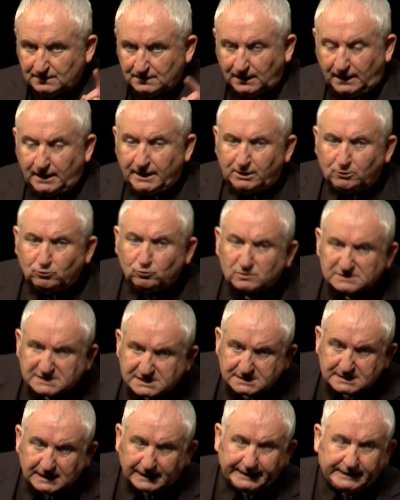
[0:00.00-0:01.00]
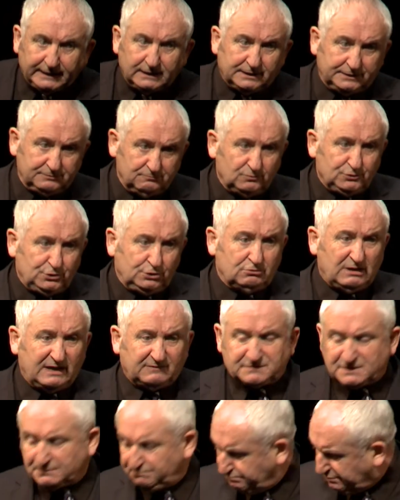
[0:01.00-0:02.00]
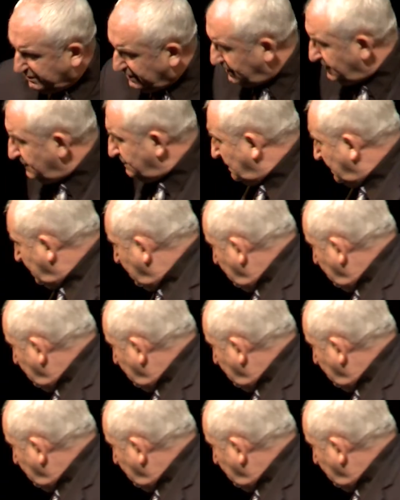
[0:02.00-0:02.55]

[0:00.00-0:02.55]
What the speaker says: I always say, and you have to be